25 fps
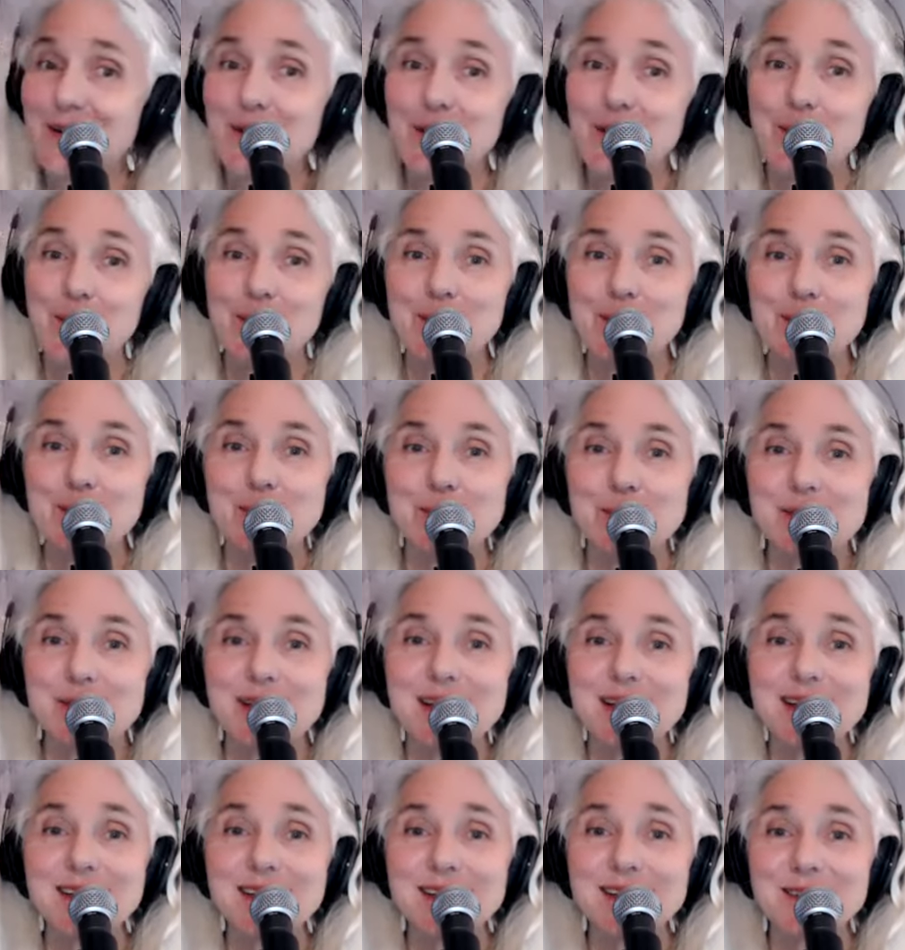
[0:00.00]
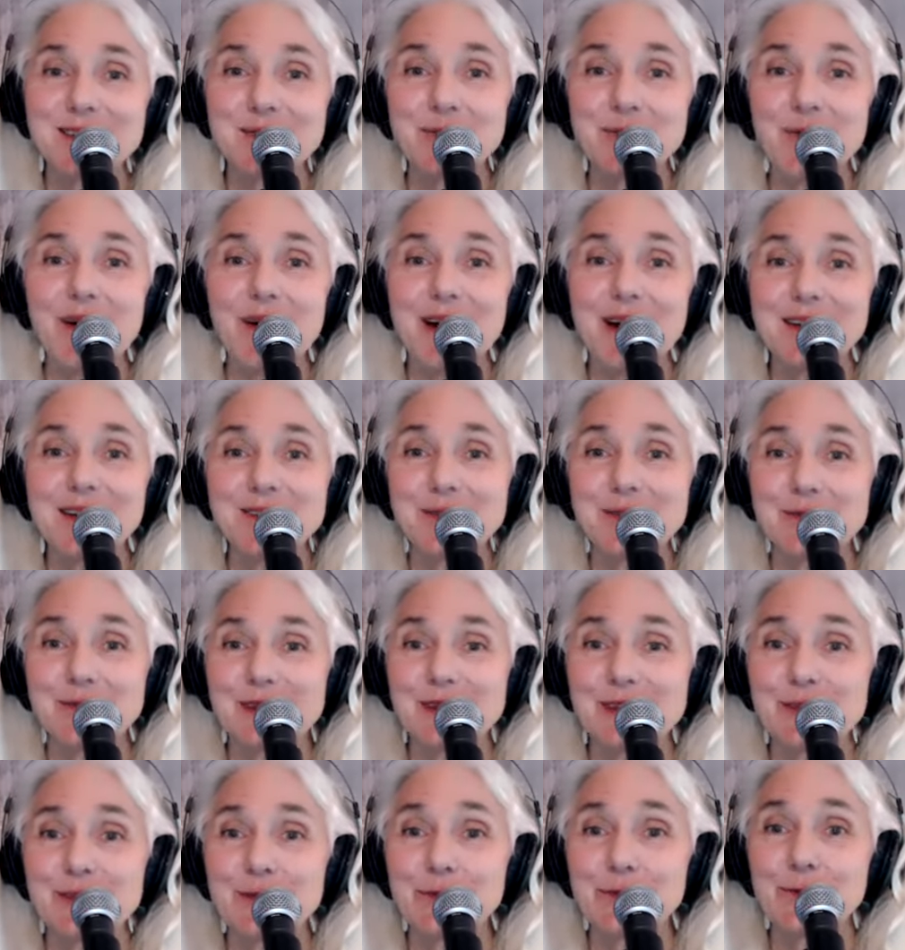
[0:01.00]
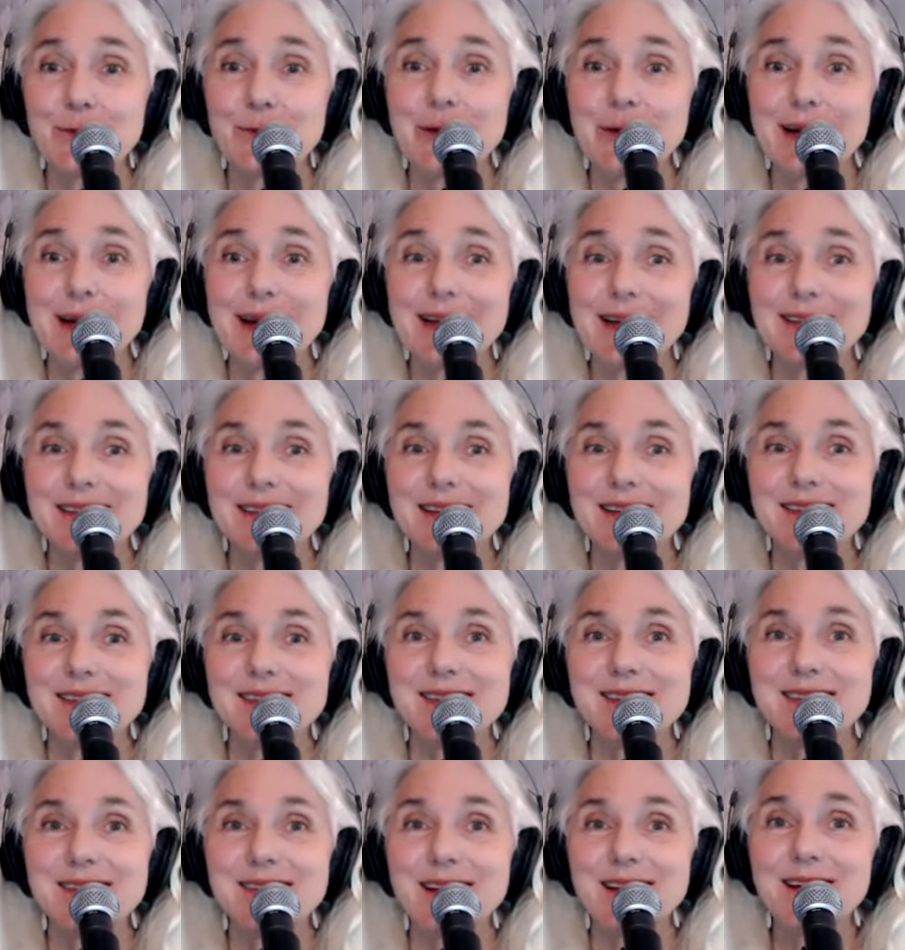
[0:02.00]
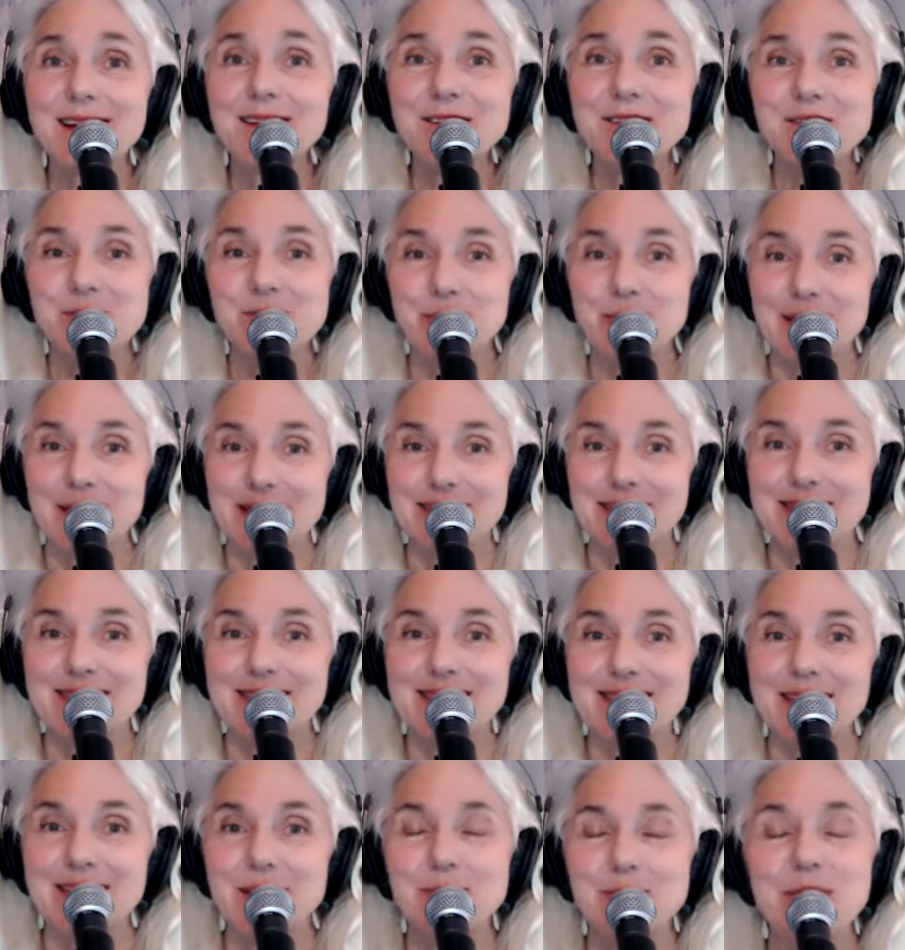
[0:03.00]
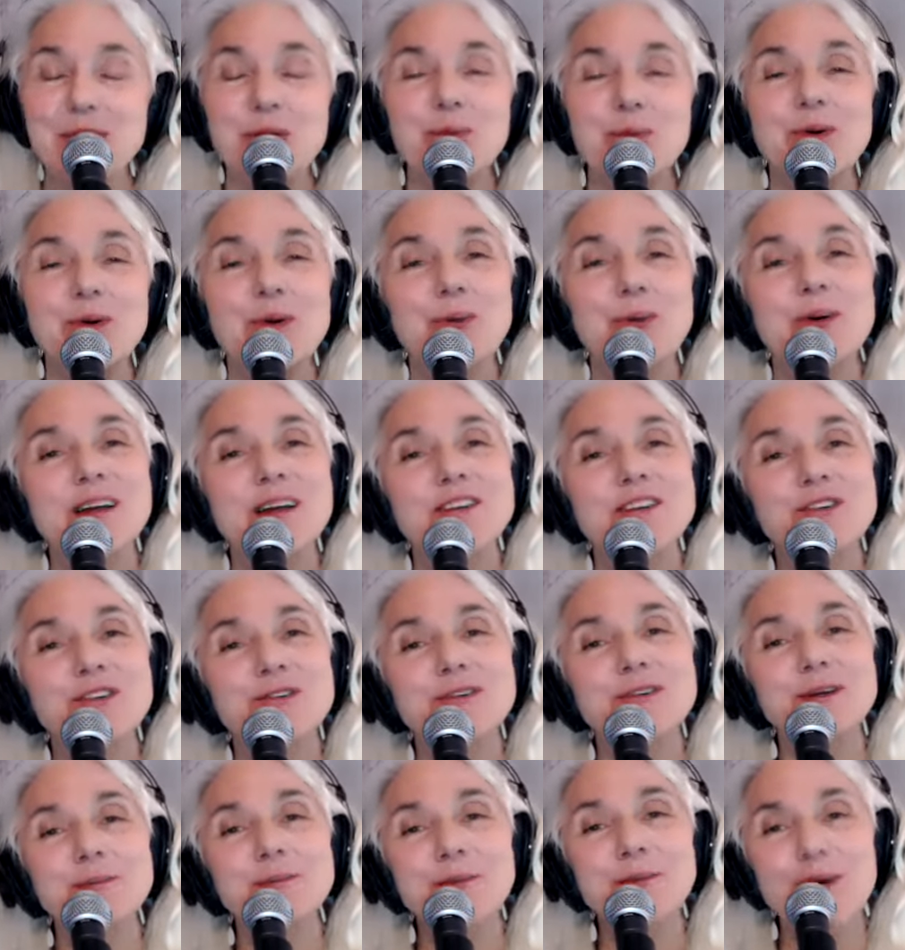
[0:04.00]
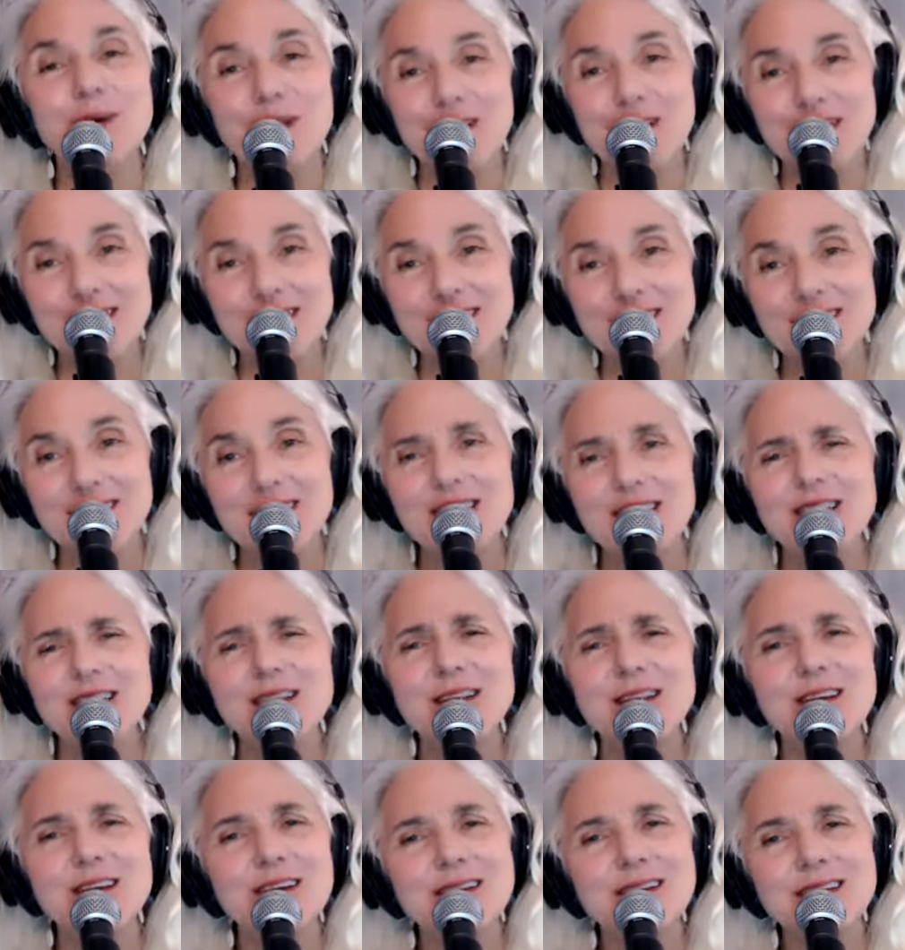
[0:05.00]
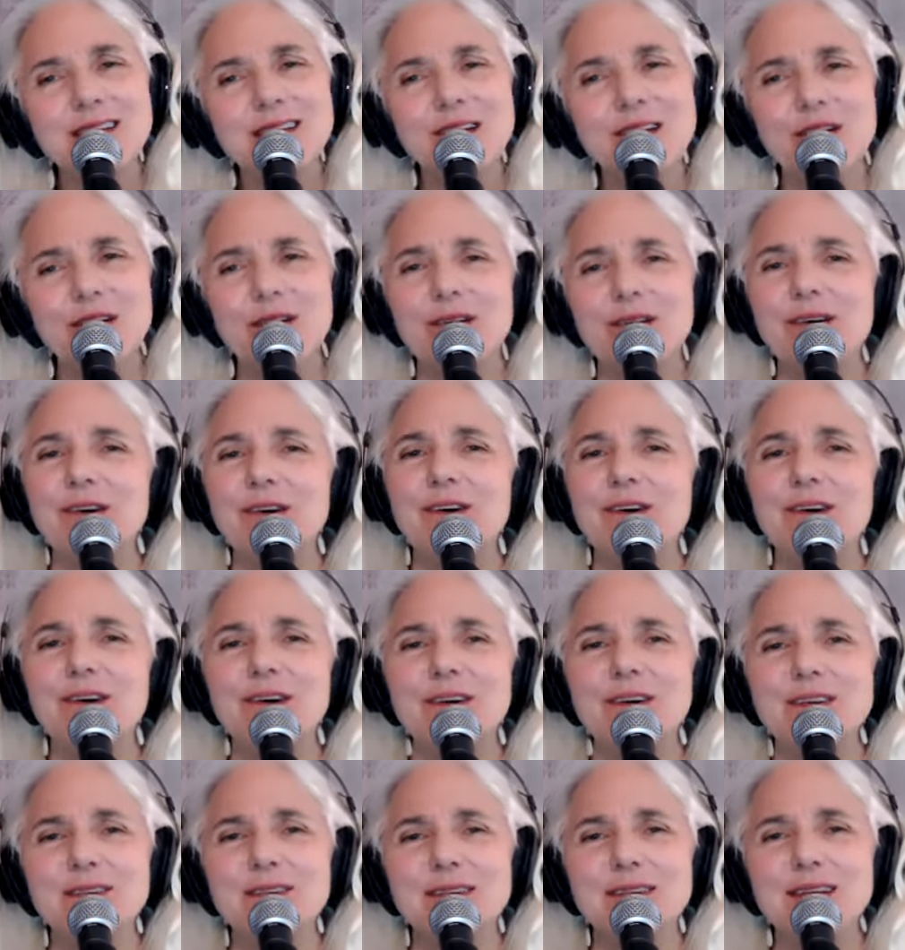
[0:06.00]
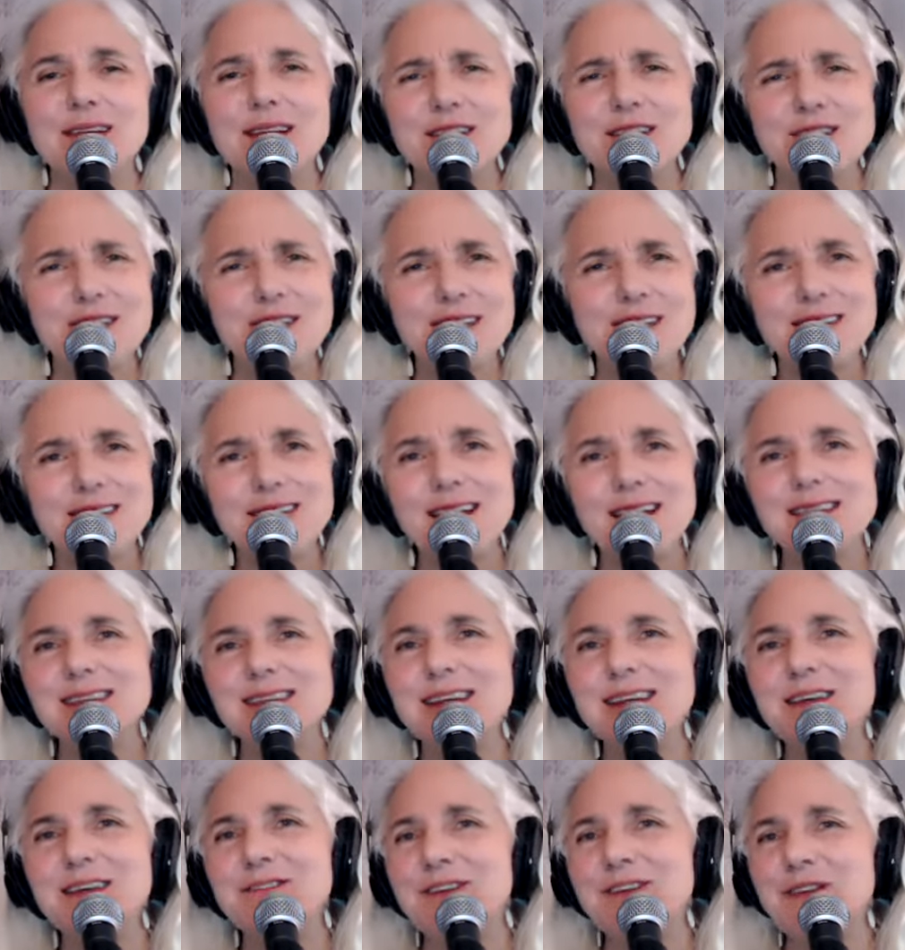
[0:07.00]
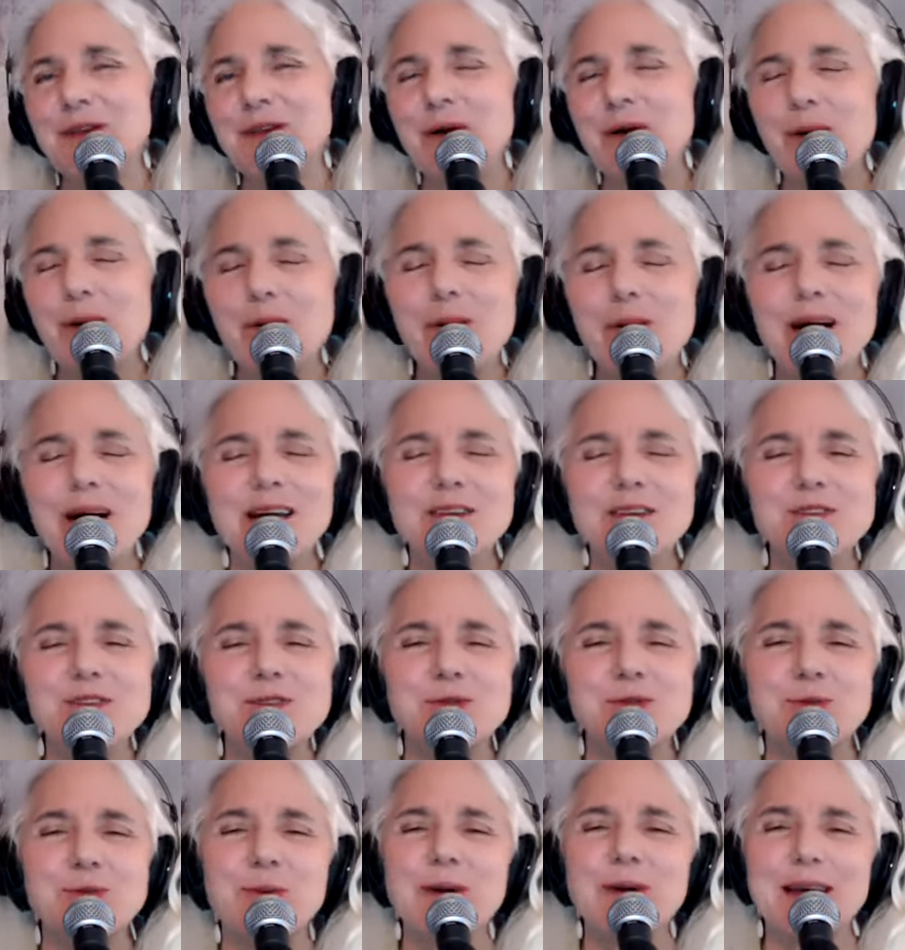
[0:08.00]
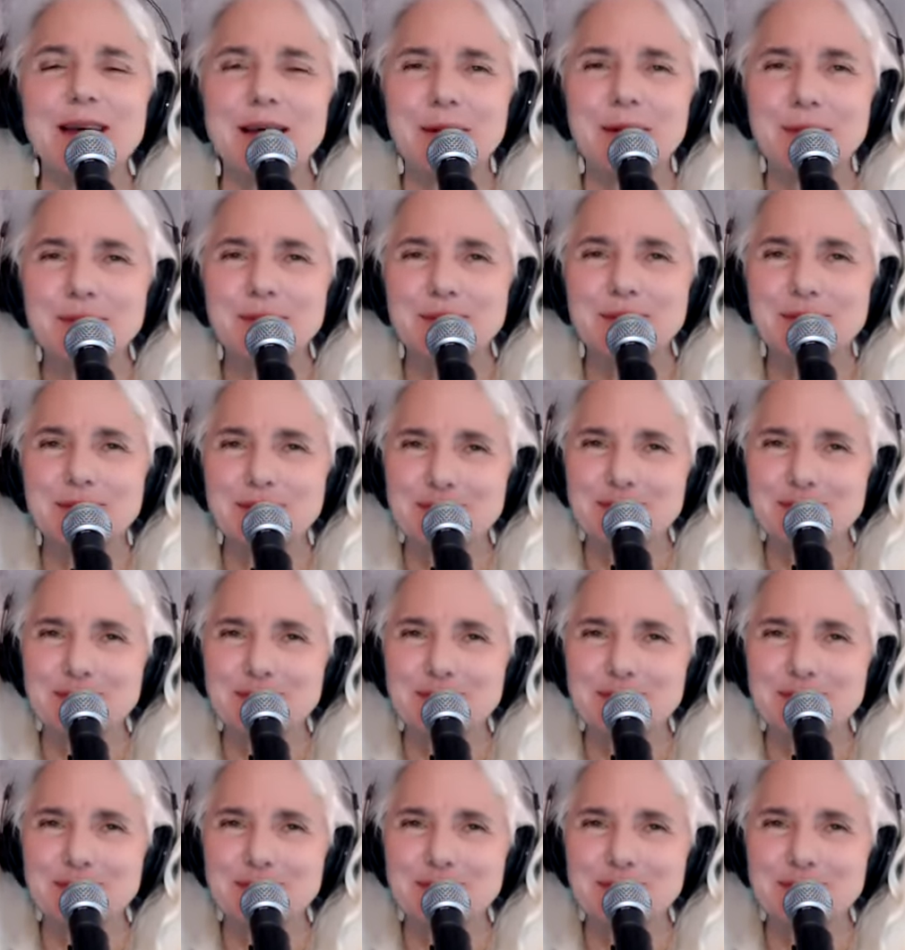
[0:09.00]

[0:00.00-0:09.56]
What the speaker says: Well, the priest watched with great astonishment, but were quick to remark, "Look at her. She doesn't even know how to swim."